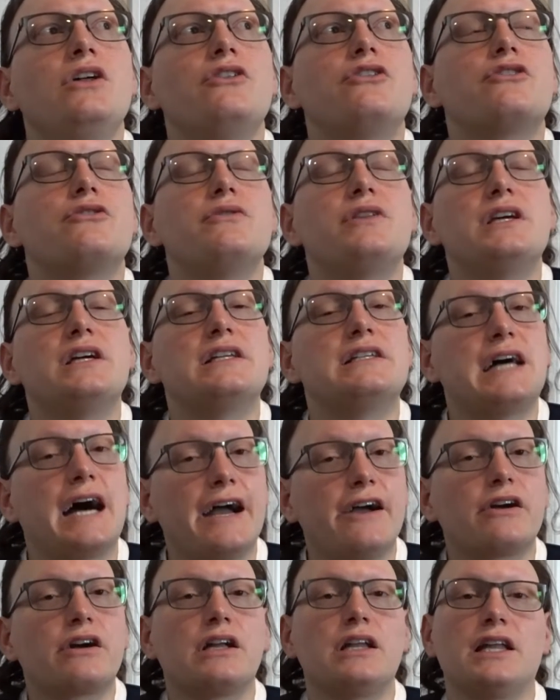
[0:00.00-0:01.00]
through the
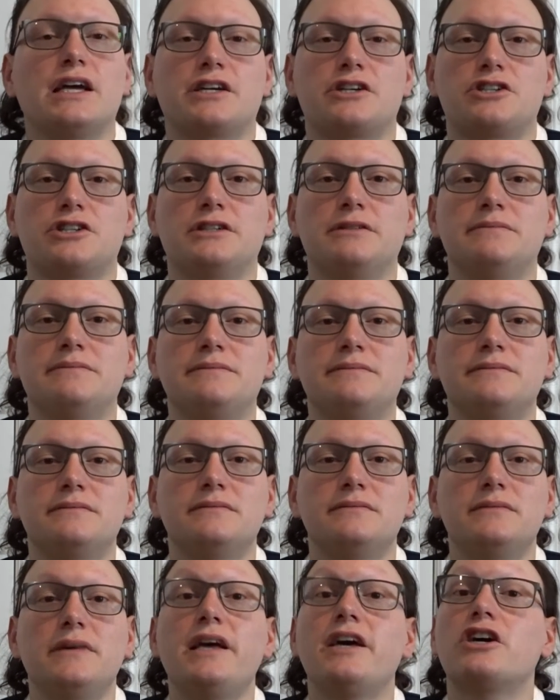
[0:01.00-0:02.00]
entire collection,
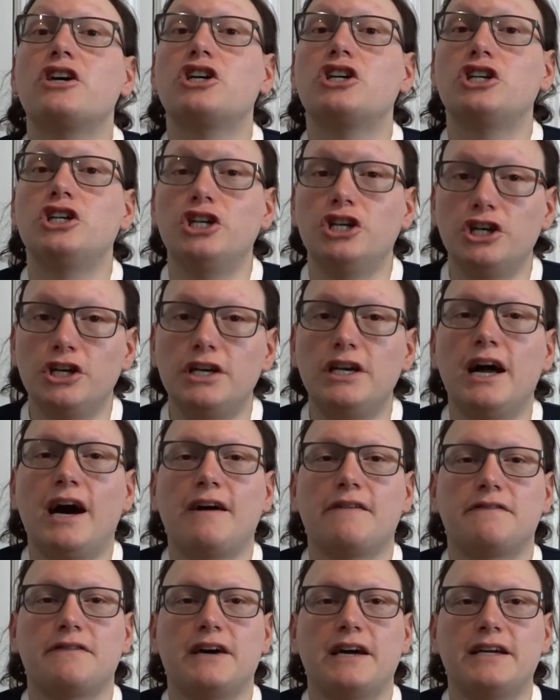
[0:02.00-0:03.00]
could
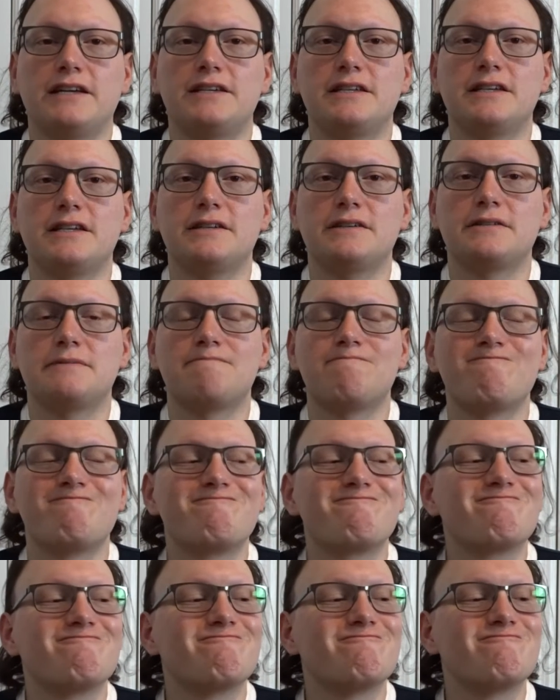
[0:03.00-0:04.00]
not find it,
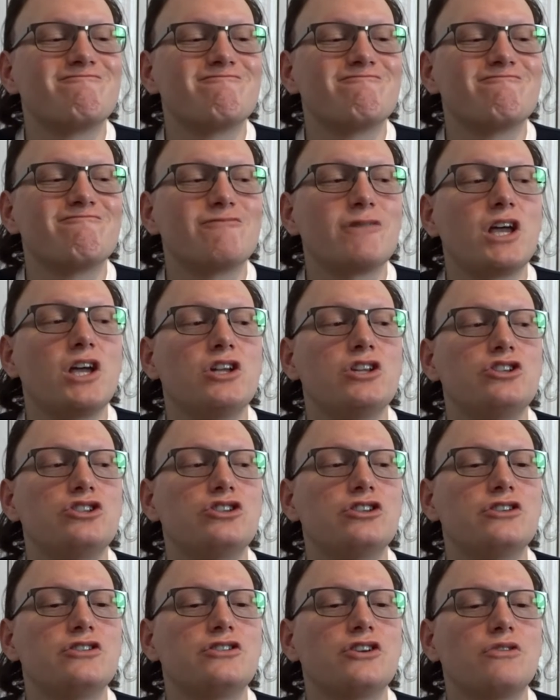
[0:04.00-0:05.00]

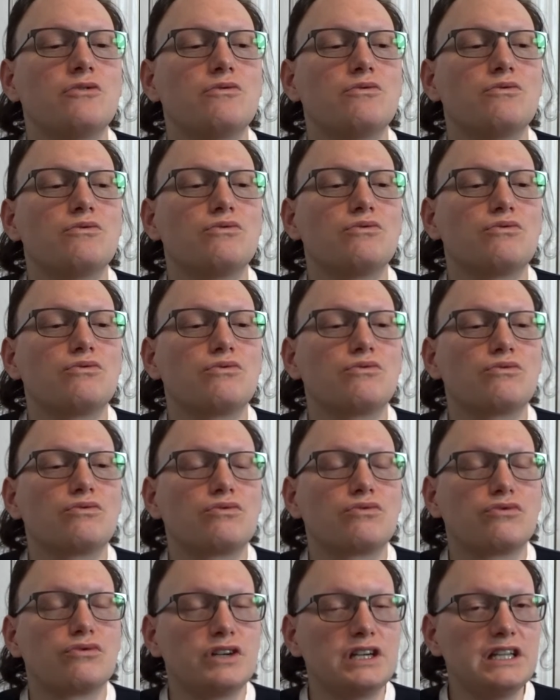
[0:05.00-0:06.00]
which is
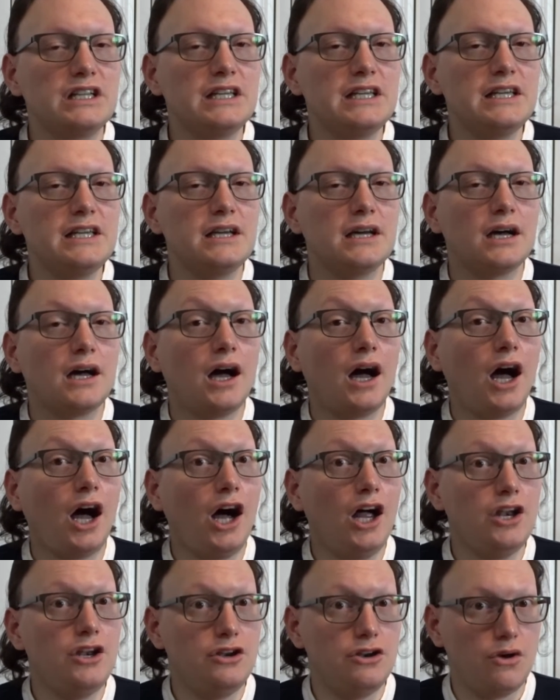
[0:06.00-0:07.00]
really
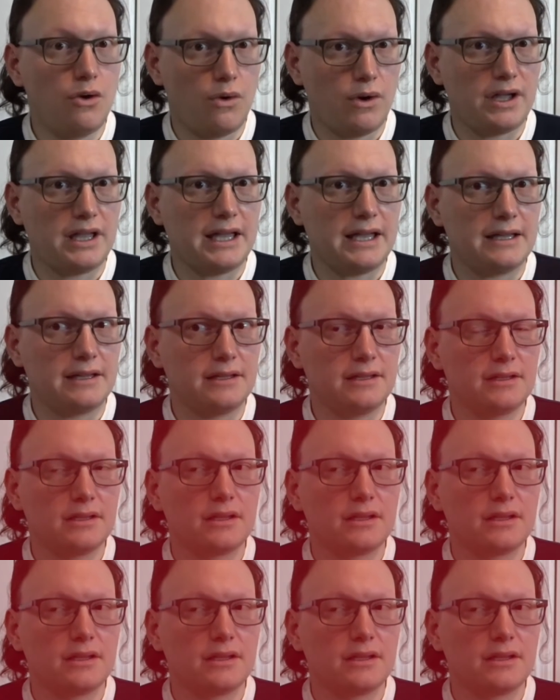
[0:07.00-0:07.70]
annoying.